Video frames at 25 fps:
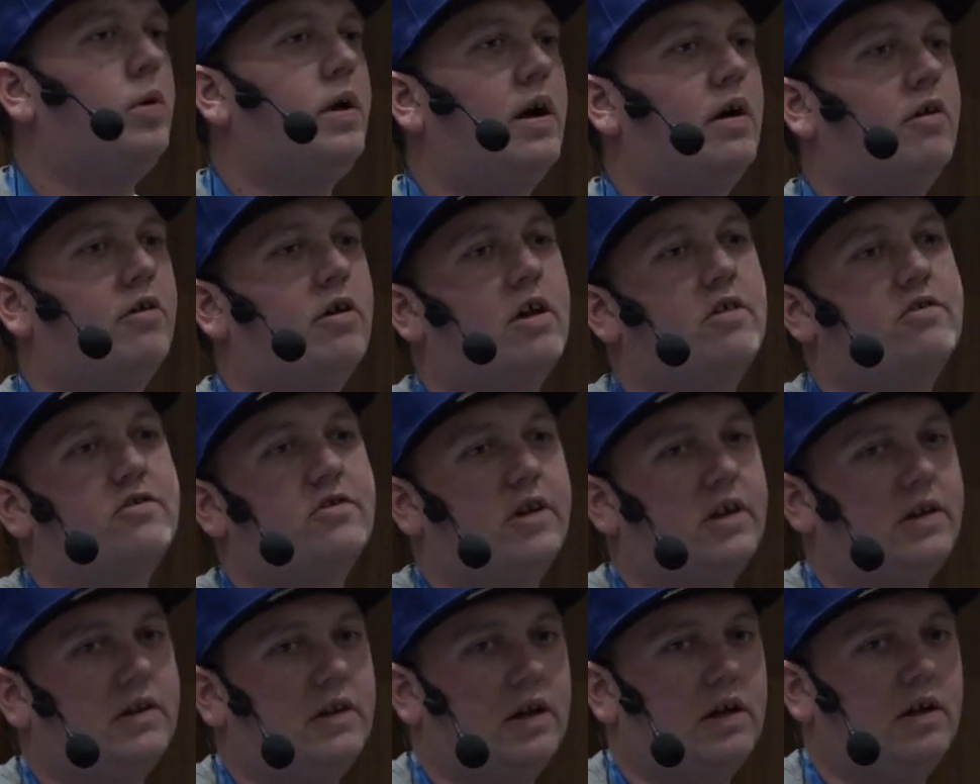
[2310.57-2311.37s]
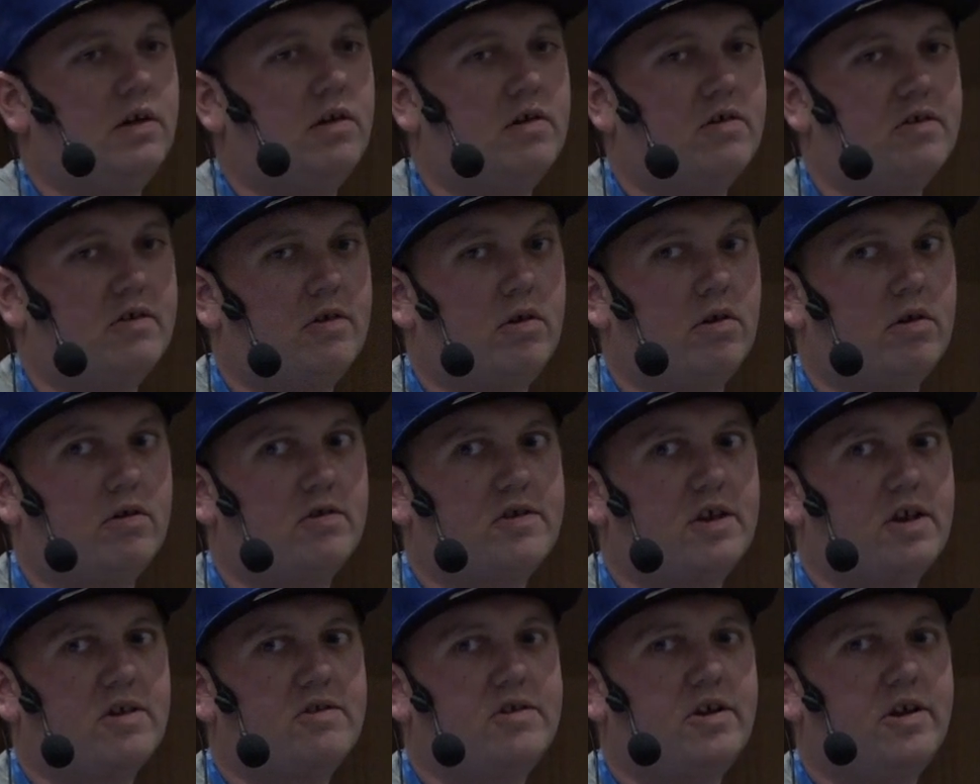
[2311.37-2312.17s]
we are restricting
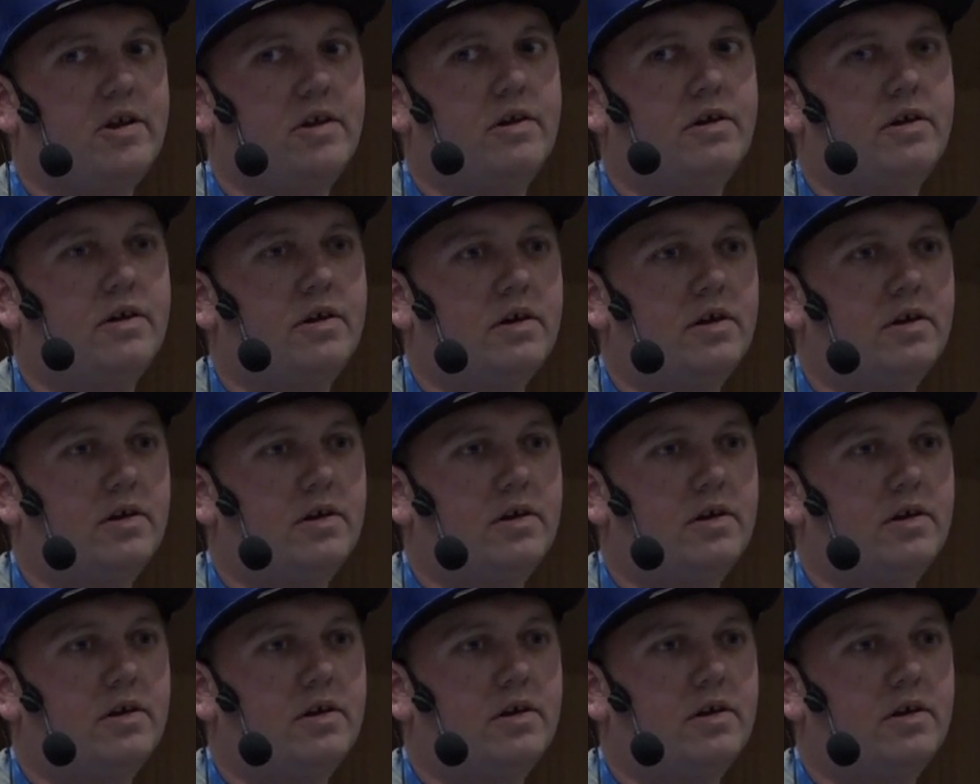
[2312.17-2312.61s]
access here.